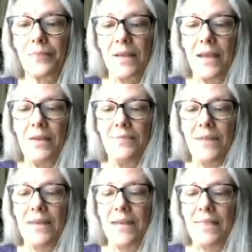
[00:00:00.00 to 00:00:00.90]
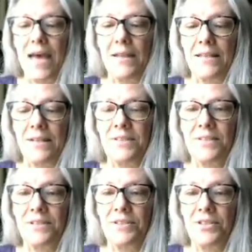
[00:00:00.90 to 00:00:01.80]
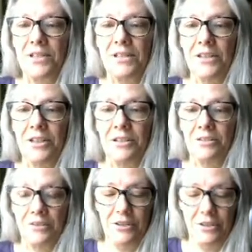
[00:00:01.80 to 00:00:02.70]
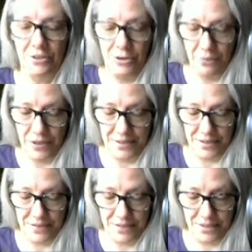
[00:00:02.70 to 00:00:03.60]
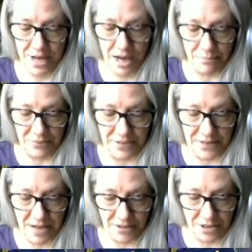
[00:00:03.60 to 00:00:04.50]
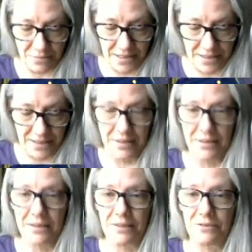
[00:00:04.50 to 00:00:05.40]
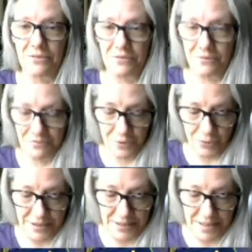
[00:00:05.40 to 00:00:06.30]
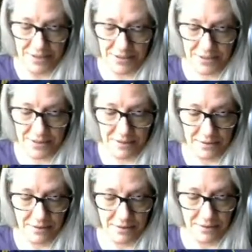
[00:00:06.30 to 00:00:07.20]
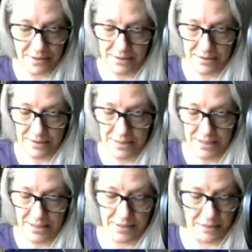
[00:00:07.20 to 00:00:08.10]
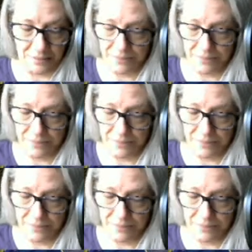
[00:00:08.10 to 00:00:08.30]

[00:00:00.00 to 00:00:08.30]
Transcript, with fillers: Okay, that gets this to clear. You know, you want the, the top of it not to be folded against anything.